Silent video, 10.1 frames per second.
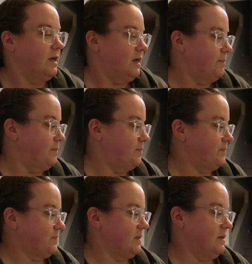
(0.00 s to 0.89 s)
um,
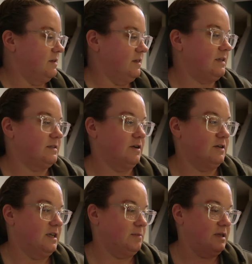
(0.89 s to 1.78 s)
that's a little
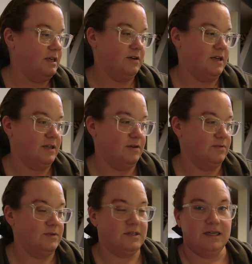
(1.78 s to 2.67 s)
tip to get your
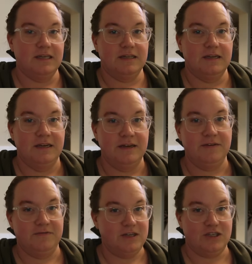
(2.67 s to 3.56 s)
kiddos to eat
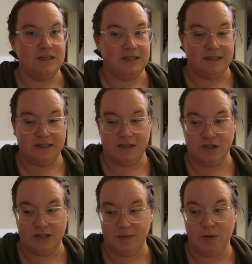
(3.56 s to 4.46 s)
veggies. It's
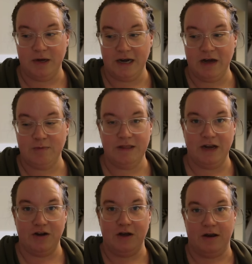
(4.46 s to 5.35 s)
just to put it out when
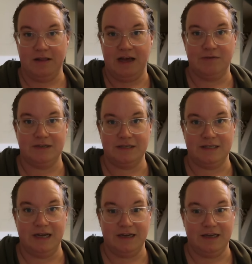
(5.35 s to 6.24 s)
they're not allowed to
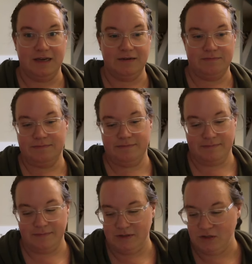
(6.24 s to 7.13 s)
snack yet.
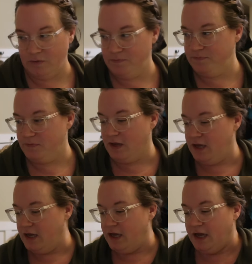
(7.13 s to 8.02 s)
So
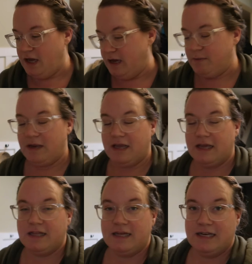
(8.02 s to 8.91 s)
I'm gonna
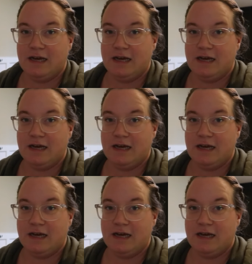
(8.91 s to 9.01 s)
get cleaned